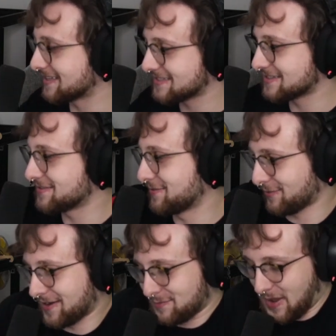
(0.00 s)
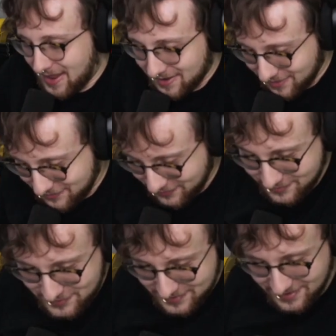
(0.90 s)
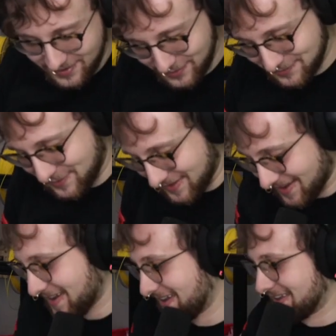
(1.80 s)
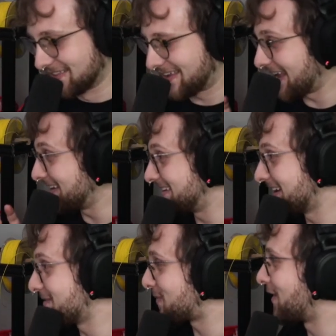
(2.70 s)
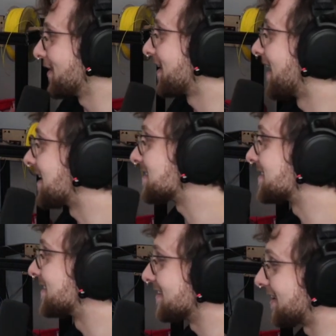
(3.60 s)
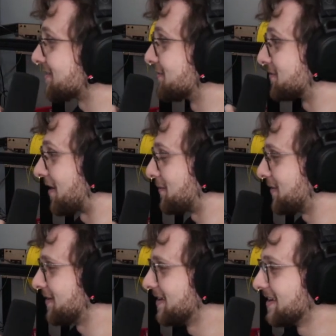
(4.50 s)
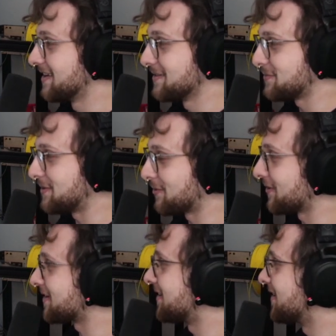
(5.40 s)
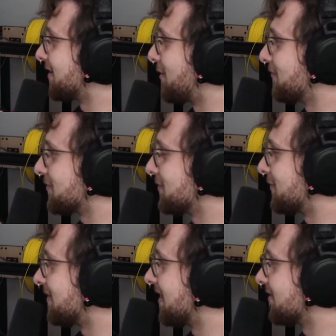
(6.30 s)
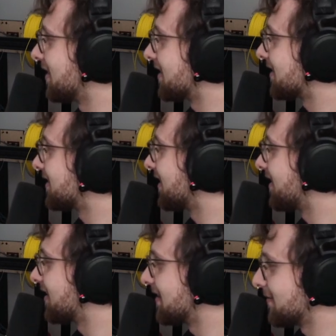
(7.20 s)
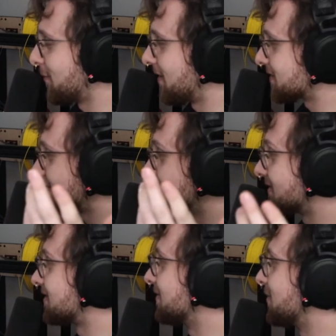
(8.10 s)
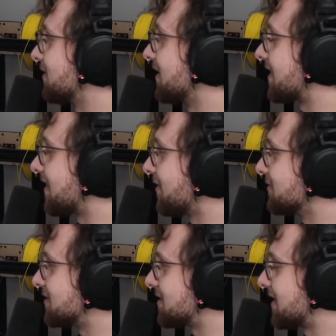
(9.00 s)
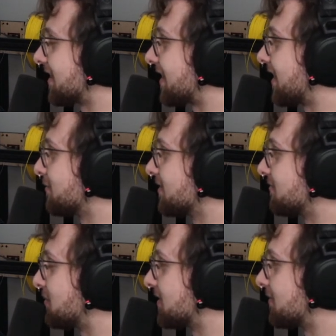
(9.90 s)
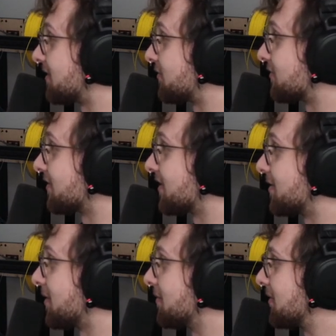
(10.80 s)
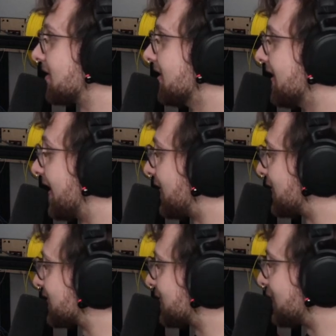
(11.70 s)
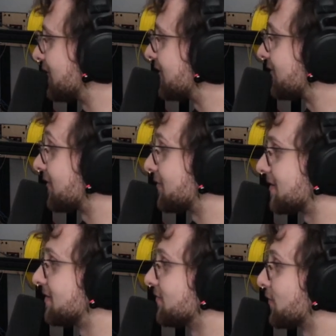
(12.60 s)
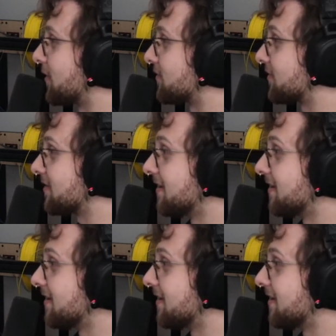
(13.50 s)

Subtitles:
guest Red Panda for the the KTA podcast. Lots of drama. People are gonna hopefully like watch this and be like, holy shit, I can't believe BladeMaster said that about me. And that was the point. So thank you for watching.